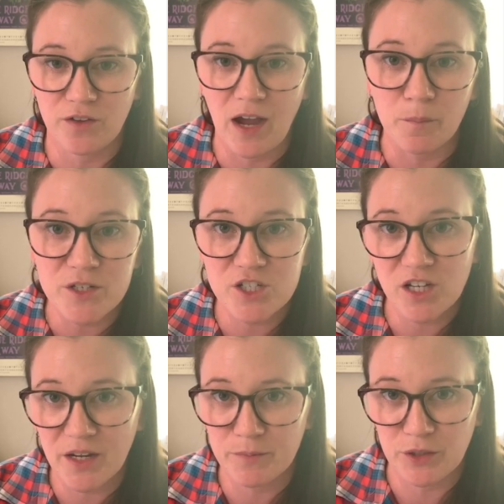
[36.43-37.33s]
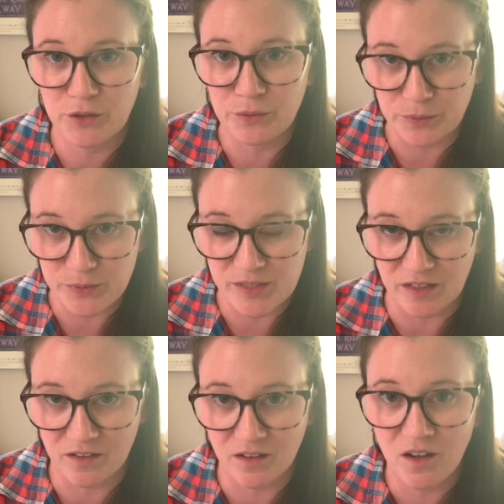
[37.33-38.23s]
How much time are you
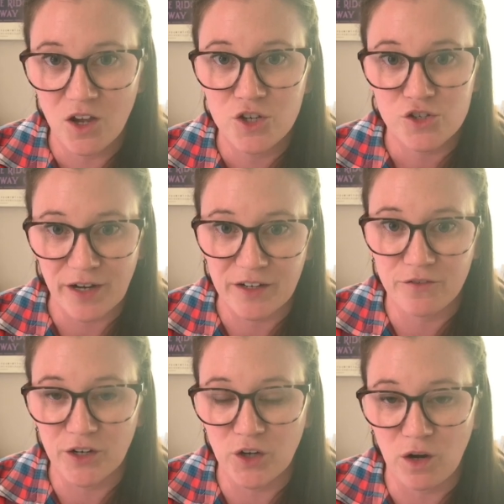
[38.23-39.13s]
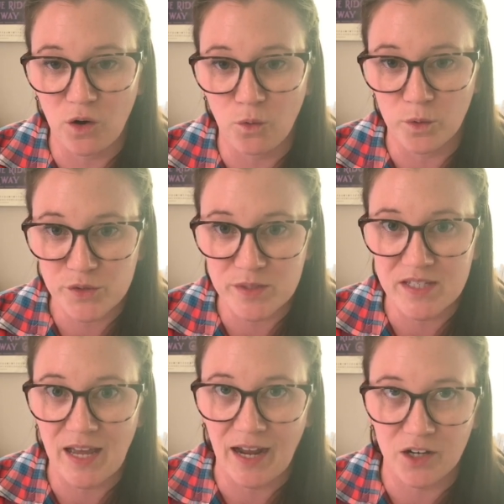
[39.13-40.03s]
losing trying to figure out which was
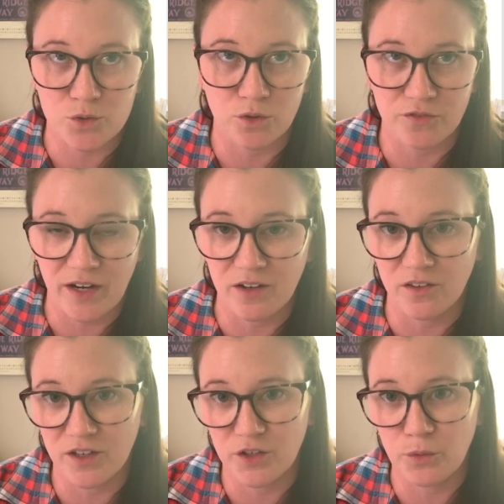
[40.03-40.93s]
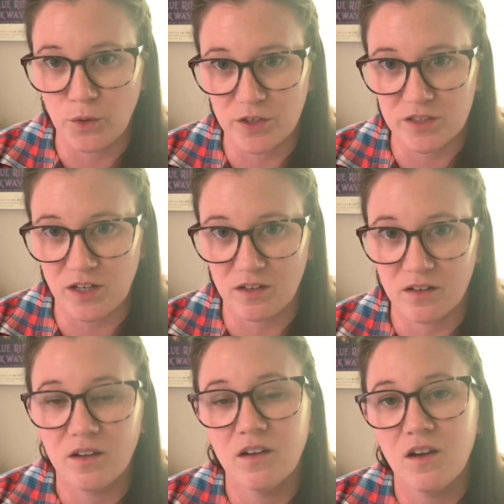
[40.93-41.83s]
the actual file that you worked on,
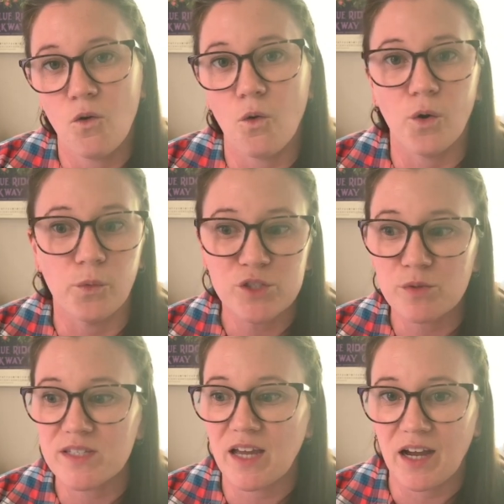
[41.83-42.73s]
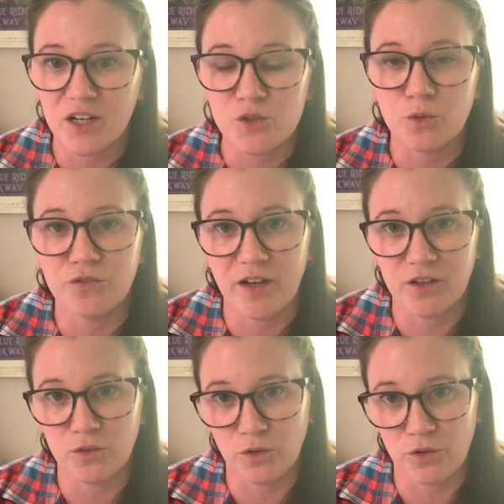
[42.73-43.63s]
or which was the actual
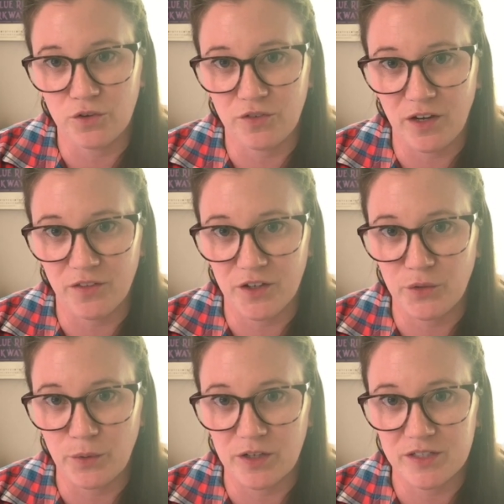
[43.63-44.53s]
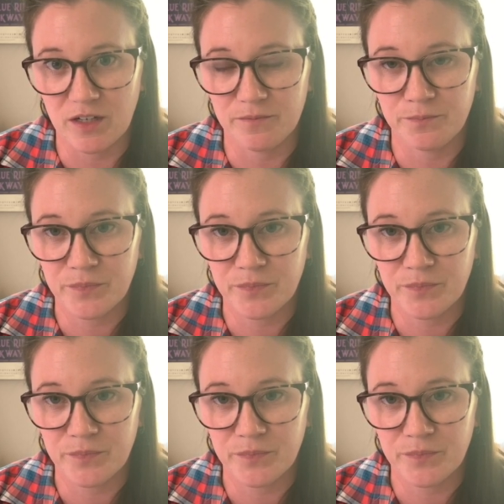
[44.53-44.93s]
final logo file that you worked on?